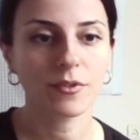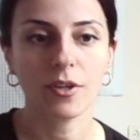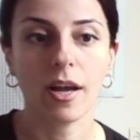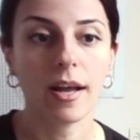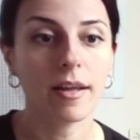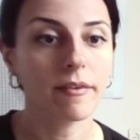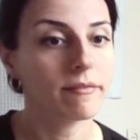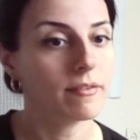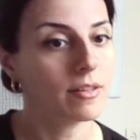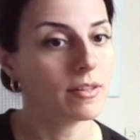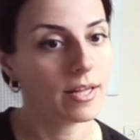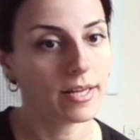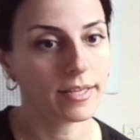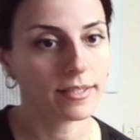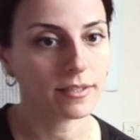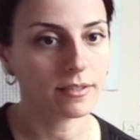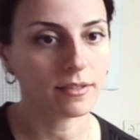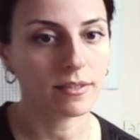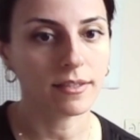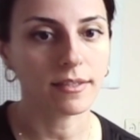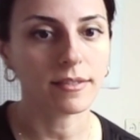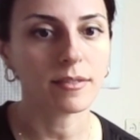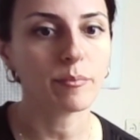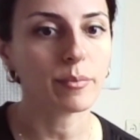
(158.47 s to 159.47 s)
I
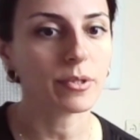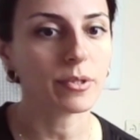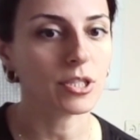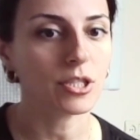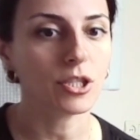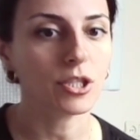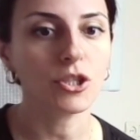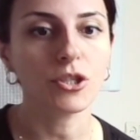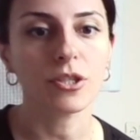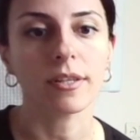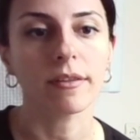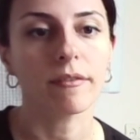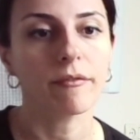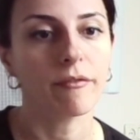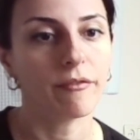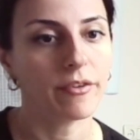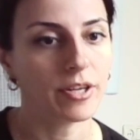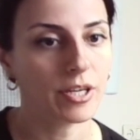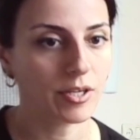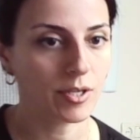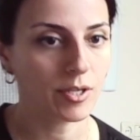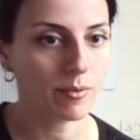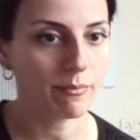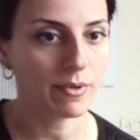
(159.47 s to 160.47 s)
like this position
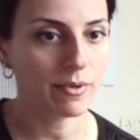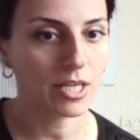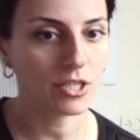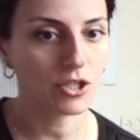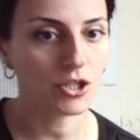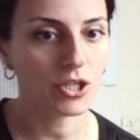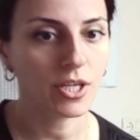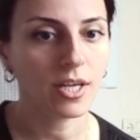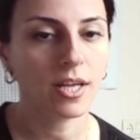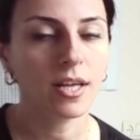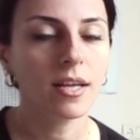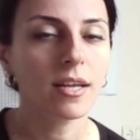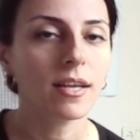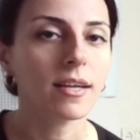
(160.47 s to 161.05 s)
very much,